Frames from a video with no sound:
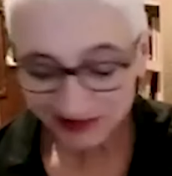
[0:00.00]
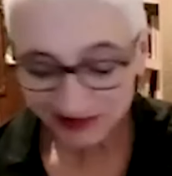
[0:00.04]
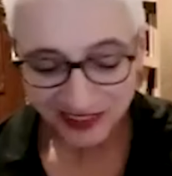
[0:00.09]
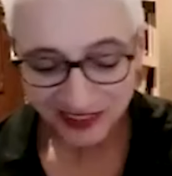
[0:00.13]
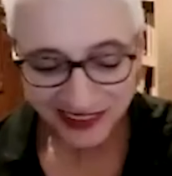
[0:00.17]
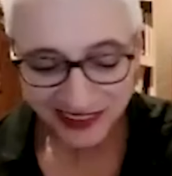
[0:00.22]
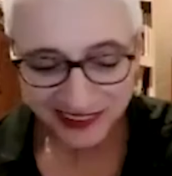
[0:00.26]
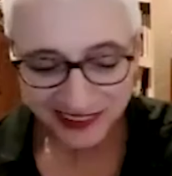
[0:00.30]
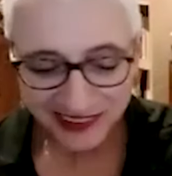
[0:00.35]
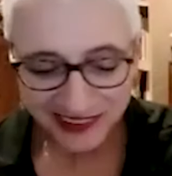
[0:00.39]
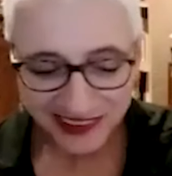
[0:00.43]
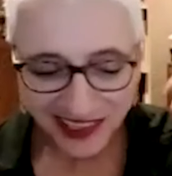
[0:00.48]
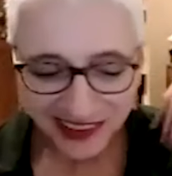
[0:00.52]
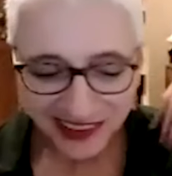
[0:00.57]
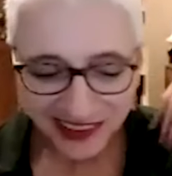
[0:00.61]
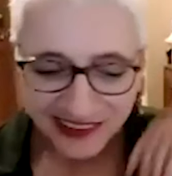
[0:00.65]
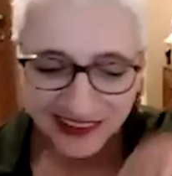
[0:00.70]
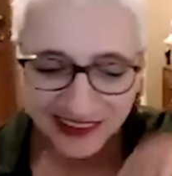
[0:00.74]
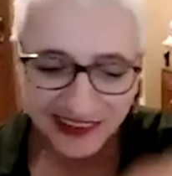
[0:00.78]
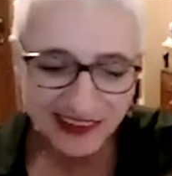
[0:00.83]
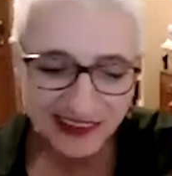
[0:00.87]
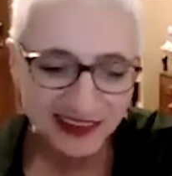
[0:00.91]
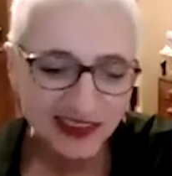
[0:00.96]

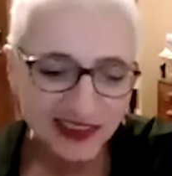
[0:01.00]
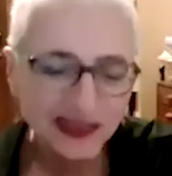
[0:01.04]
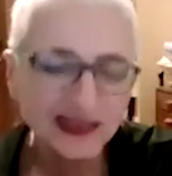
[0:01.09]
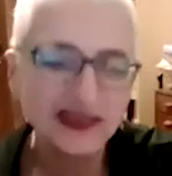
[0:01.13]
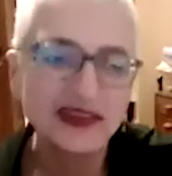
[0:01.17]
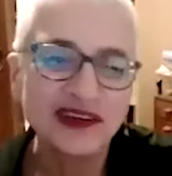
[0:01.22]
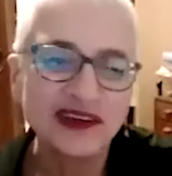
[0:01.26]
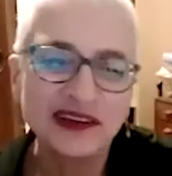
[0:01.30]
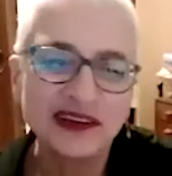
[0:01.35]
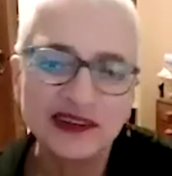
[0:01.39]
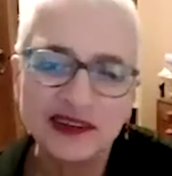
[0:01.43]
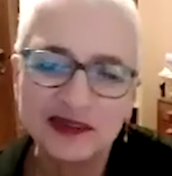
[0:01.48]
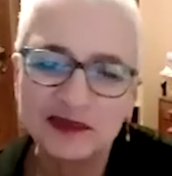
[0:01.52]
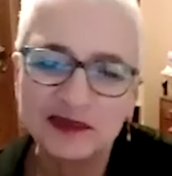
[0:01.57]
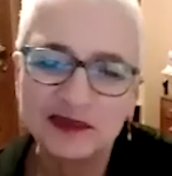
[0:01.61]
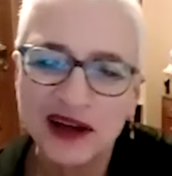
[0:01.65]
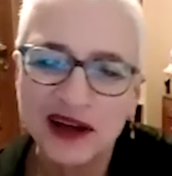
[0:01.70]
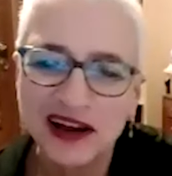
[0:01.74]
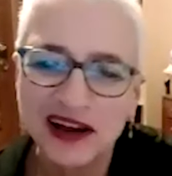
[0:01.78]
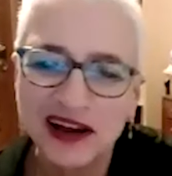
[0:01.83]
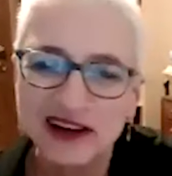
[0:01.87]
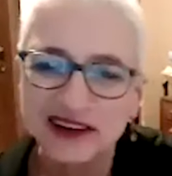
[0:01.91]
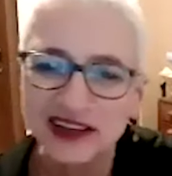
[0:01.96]
fascinating and
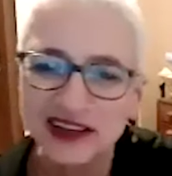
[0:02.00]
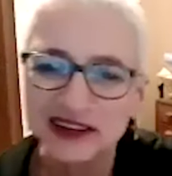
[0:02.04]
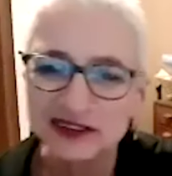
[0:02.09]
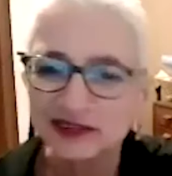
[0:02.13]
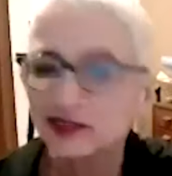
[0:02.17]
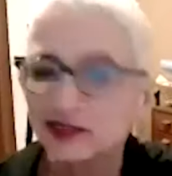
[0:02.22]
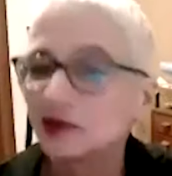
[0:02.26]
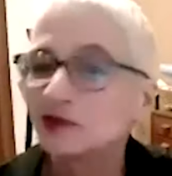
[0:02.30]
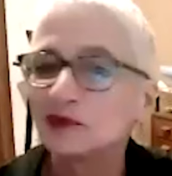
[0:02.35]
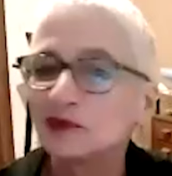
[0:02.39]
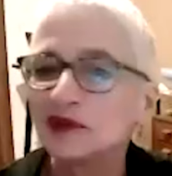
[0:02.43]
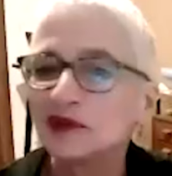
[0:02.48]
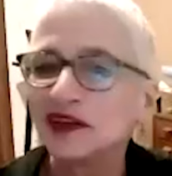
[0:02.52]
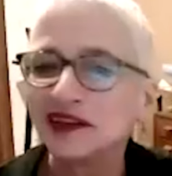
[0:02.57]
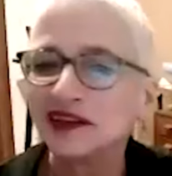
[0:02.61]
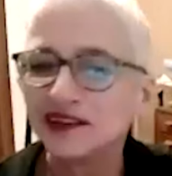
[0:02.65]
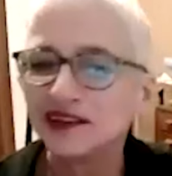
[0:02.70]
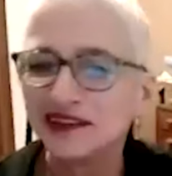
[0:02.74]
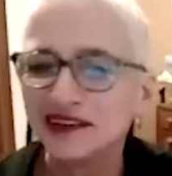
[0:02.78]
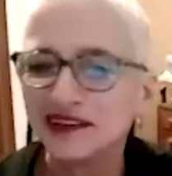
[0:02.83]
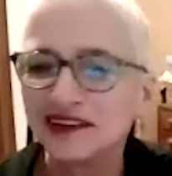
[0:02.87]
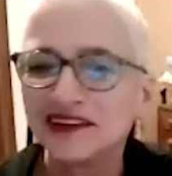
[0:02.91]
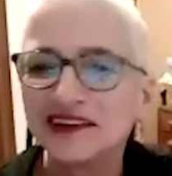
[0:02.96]
inspiring for
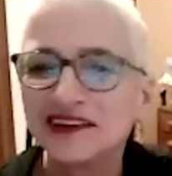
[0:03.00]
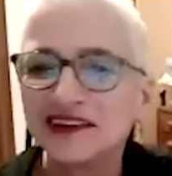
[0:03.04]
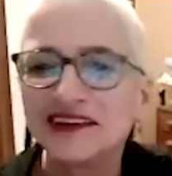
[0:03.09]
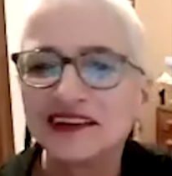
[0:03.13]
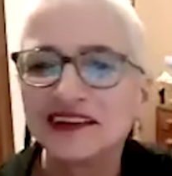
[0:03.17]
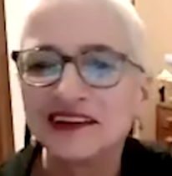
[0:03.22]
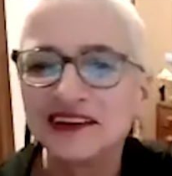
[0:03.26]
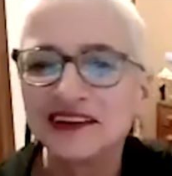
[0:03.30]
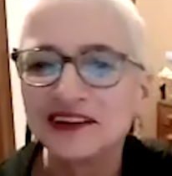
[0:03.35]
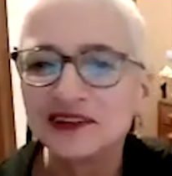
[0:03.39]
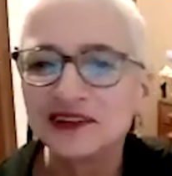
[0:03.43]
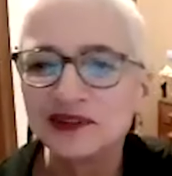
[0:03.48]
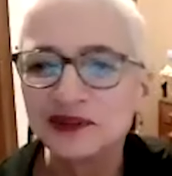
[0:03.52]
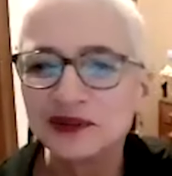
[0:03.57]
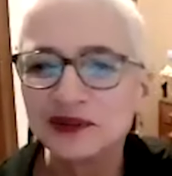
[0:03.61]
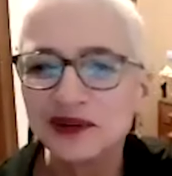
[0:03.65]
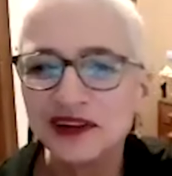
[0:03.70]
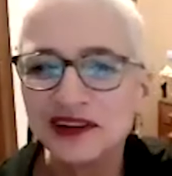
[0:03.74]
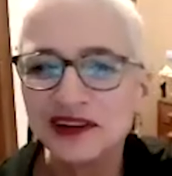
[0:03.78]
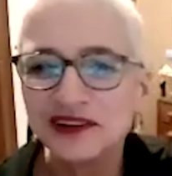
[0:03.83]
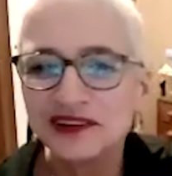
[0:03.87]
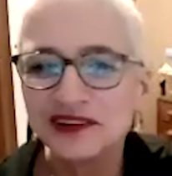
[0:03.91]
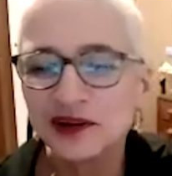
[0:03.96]
me to
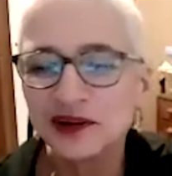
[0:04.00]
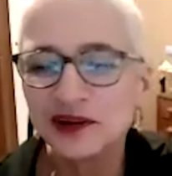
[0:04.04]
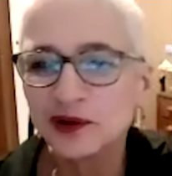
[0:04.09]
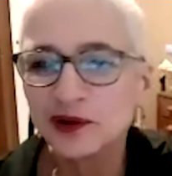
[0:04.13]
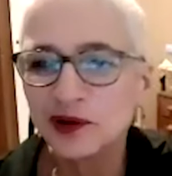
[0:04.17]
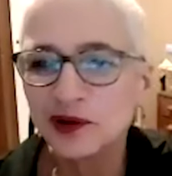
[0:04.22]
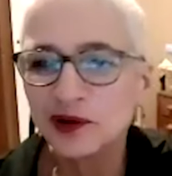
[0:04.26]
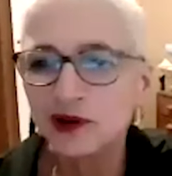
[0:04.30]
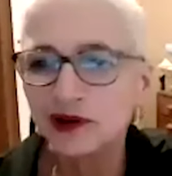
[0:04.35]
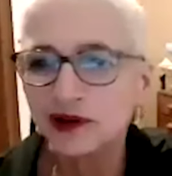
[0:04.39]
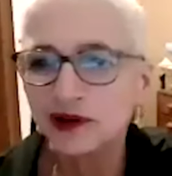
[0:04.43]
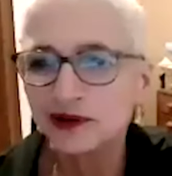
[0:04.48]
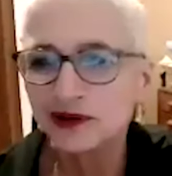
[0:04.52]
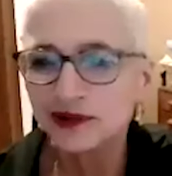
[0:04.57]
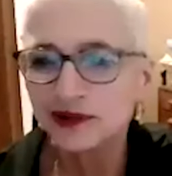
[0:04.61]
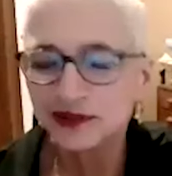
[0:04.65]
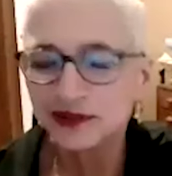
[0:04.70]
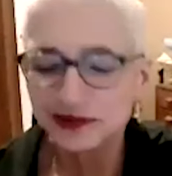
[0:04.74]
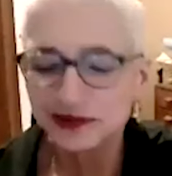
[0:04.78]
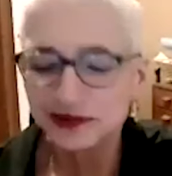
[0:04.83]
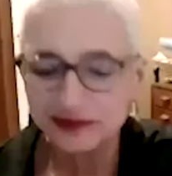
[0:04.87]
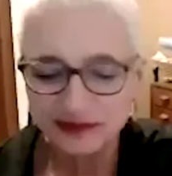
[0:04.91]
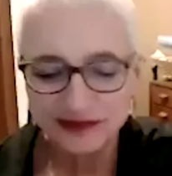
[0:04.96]
hear
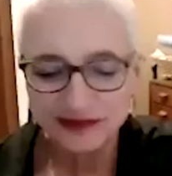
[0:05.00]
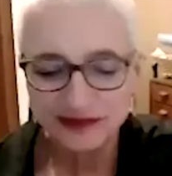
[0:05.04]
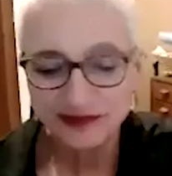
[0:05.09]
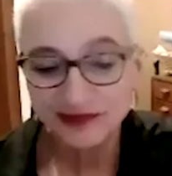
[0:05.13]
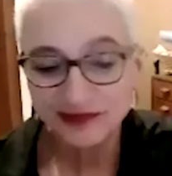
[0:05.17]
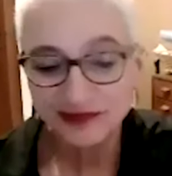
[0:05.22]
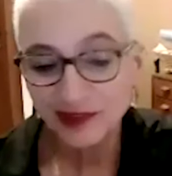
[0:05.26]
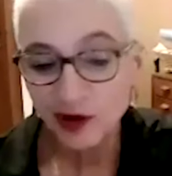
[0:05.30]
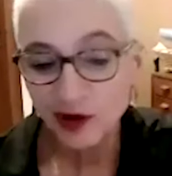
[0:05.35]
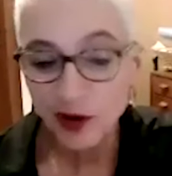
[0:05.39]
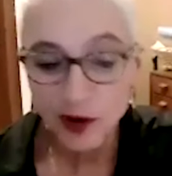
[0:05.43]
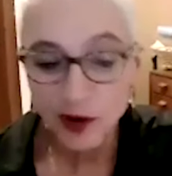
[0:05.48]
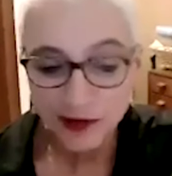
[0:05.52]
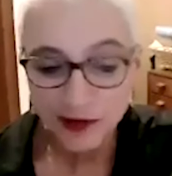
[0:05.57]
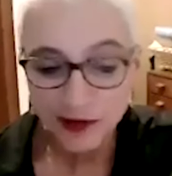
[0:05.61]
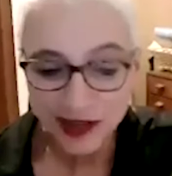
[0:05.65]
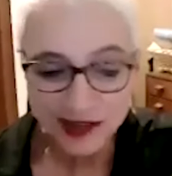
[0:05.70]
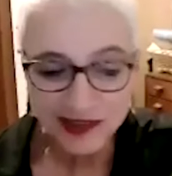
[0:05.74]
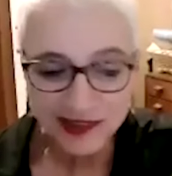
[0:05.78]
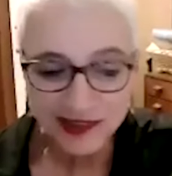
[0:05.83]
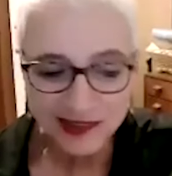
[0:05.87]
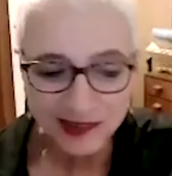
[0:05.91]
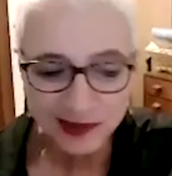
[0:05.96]
your
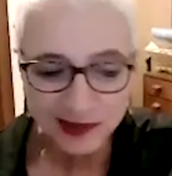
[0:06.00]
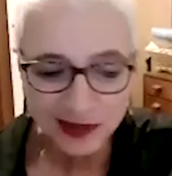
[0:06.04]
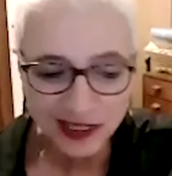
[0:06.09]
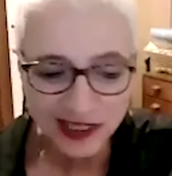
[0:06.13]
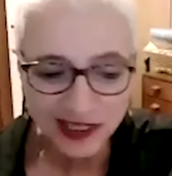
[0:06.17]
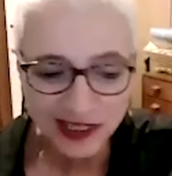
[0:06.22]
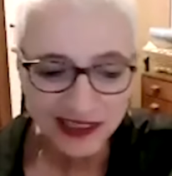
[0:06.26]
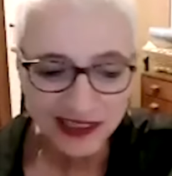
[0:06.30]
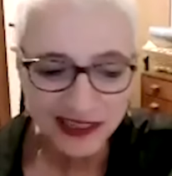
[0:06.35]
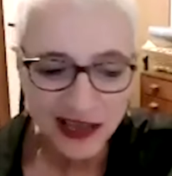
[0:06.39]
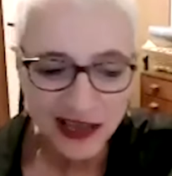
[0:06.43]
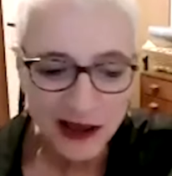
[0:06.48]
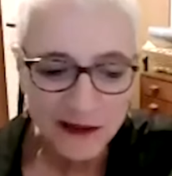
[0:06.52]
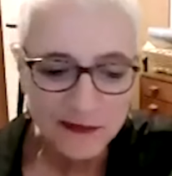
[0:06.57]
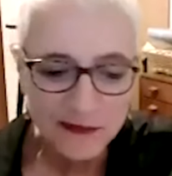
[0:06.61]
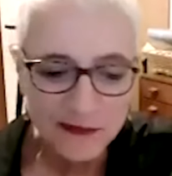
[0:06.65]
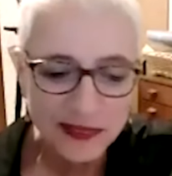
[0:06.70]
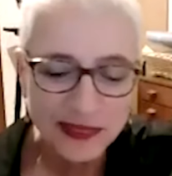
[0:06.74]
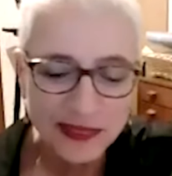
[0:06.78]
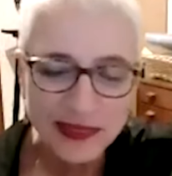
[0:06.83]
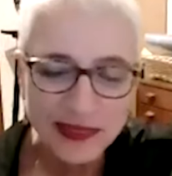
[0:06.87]
comments on Lena.